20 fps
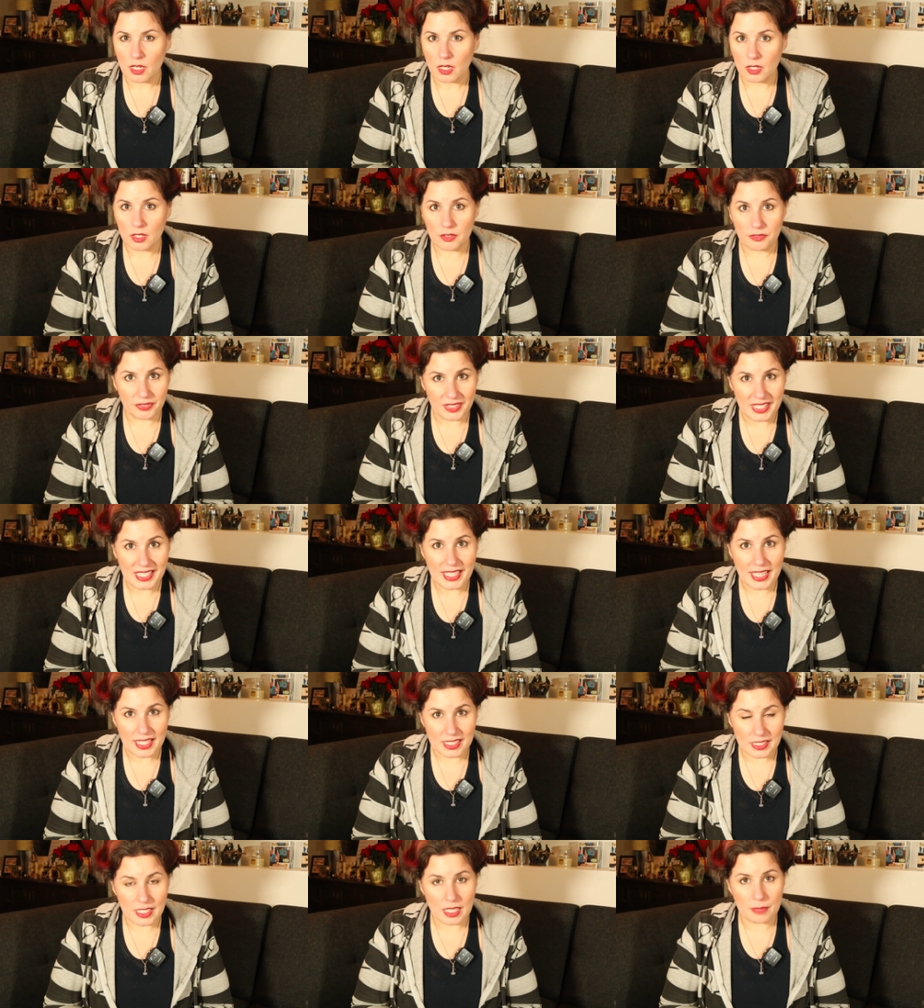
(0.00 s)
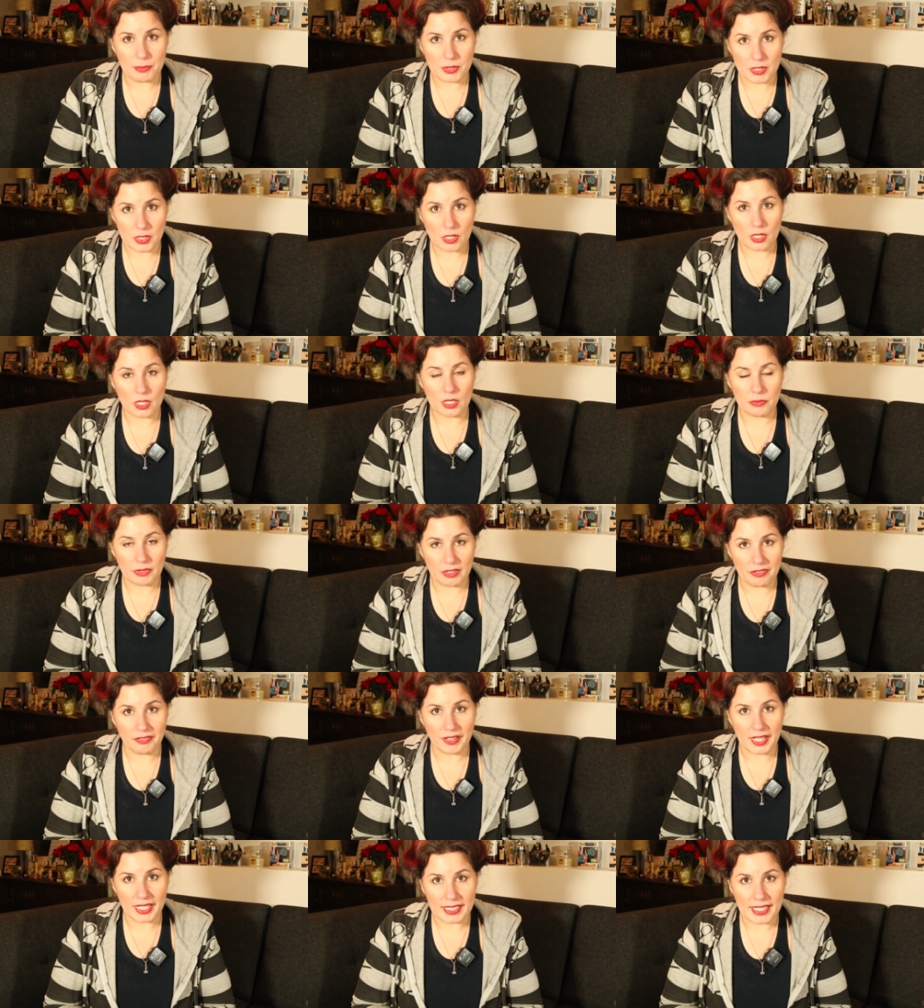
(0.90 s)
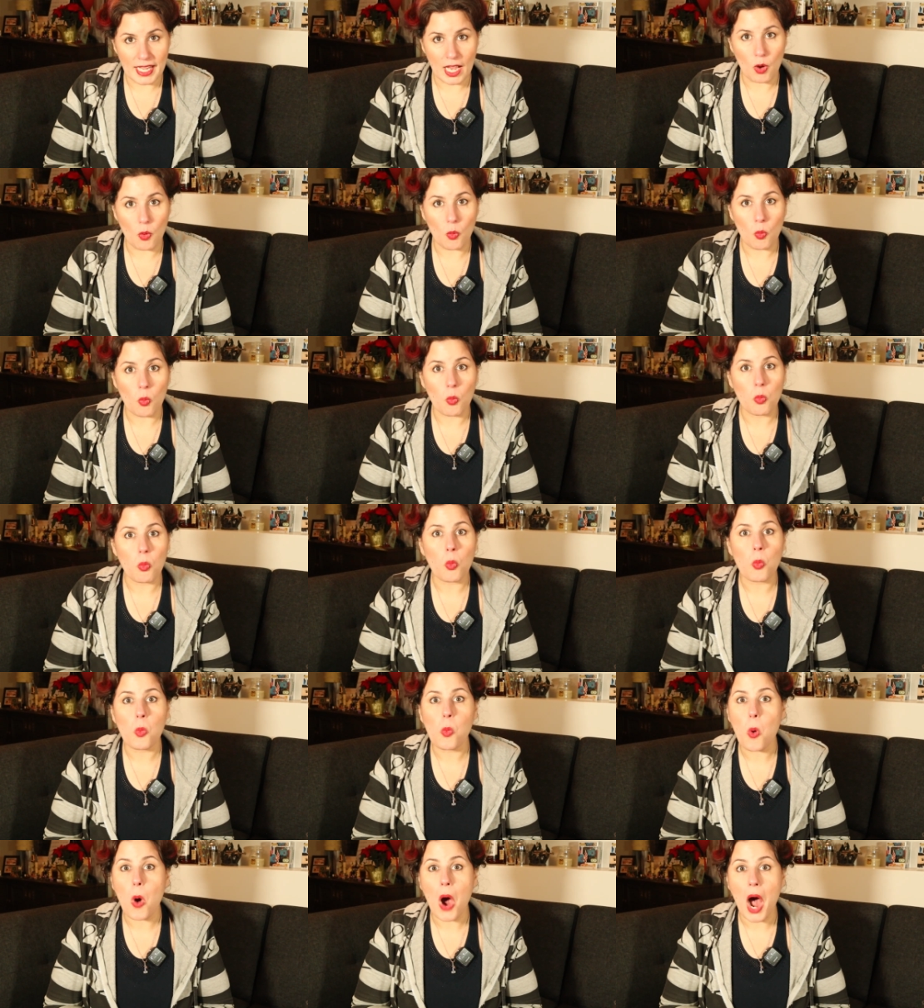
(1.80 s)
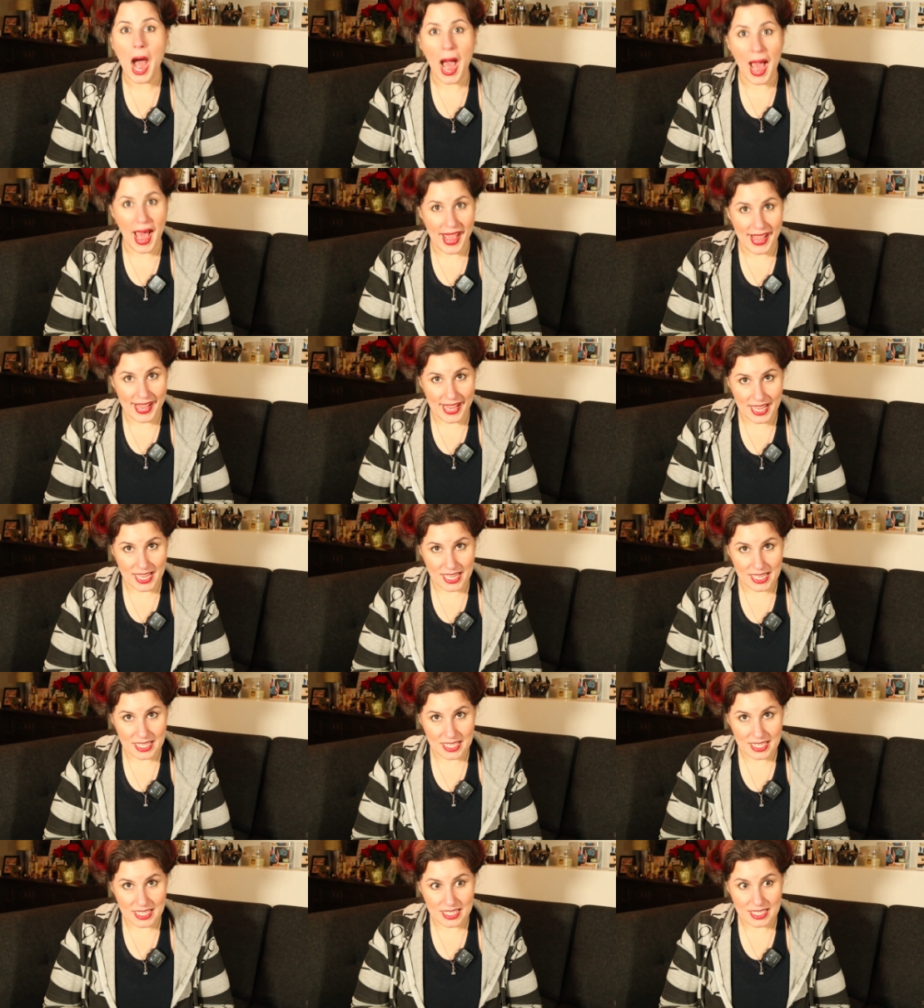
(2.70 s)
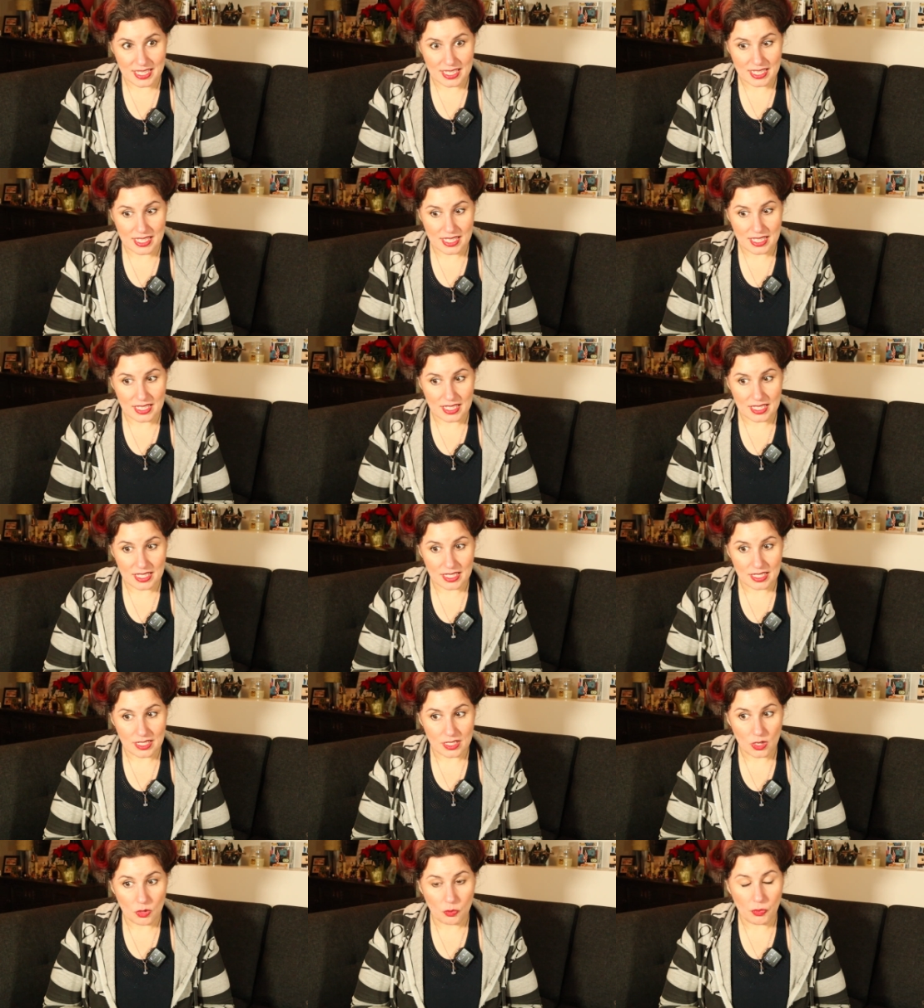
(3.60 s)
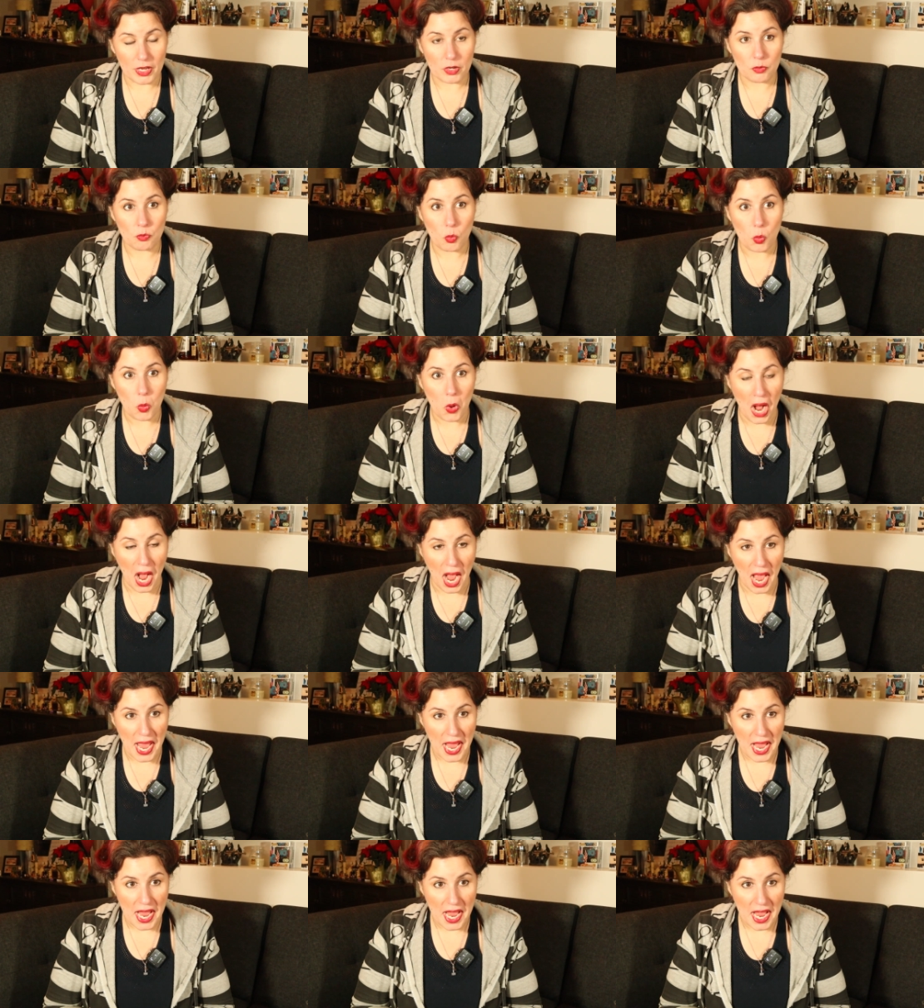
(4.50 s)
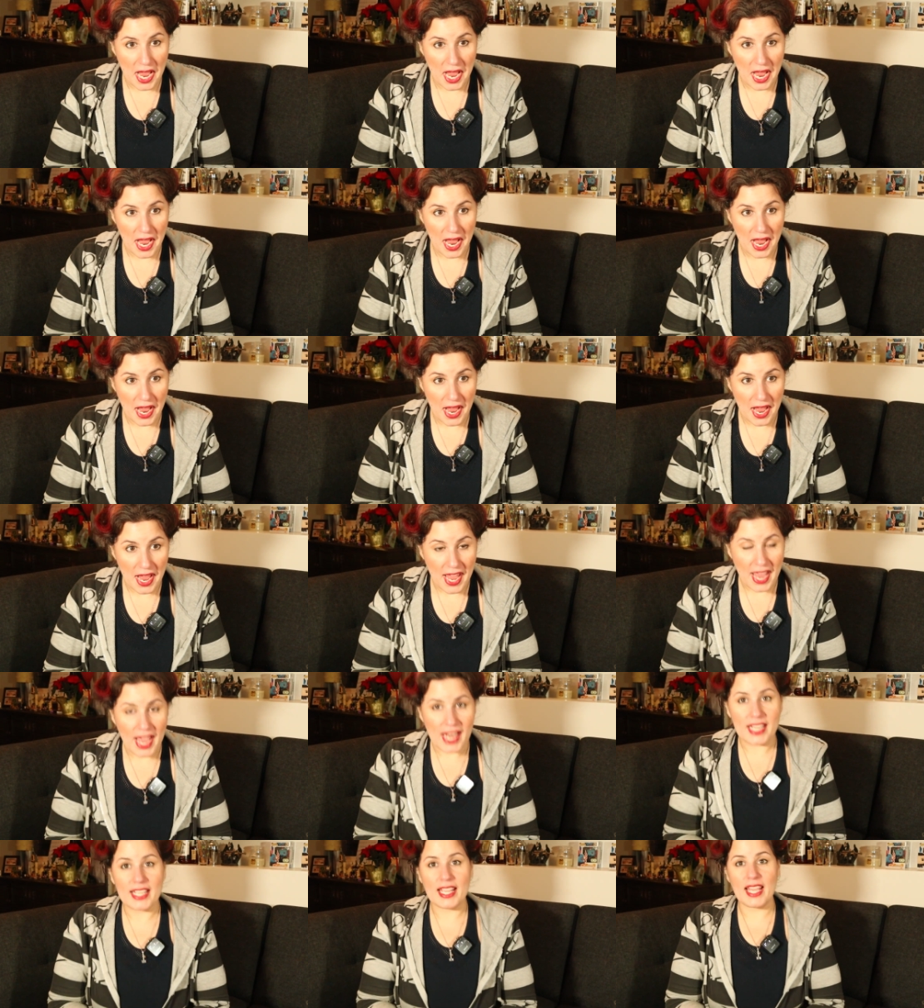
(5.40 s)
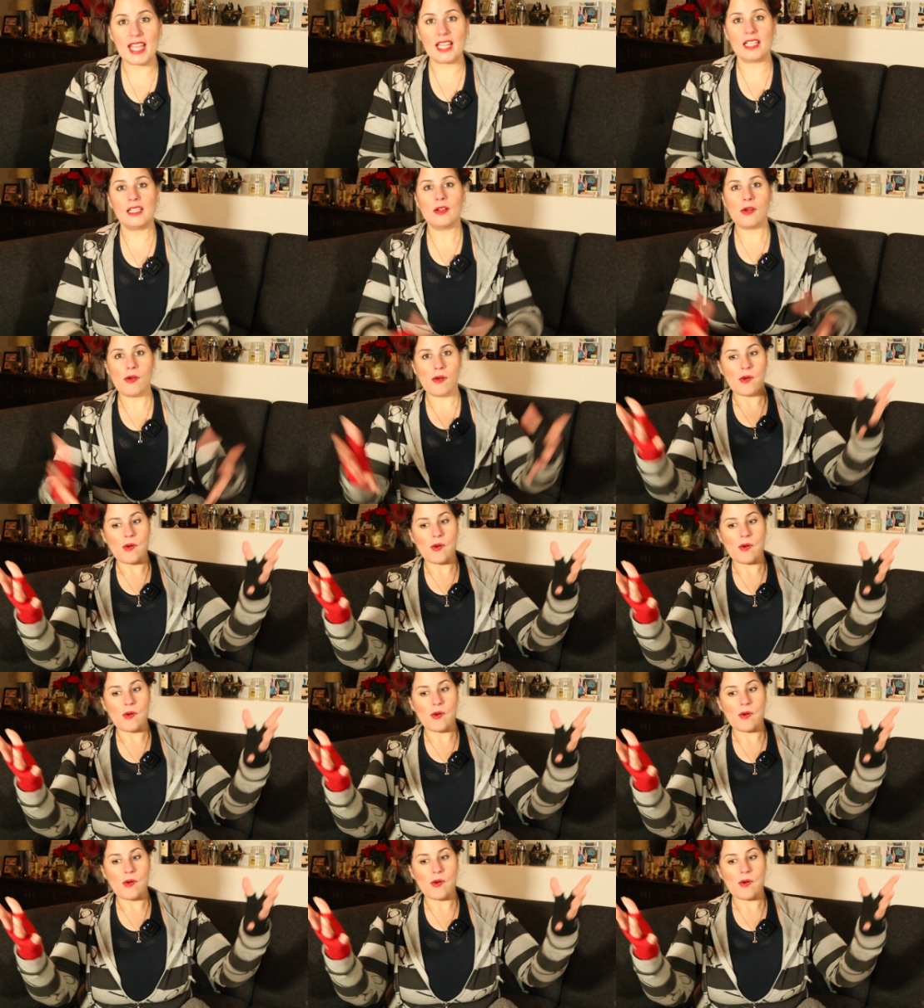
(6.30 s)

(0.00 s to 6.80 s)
Hopefully next episode we find out why. What and why? And again,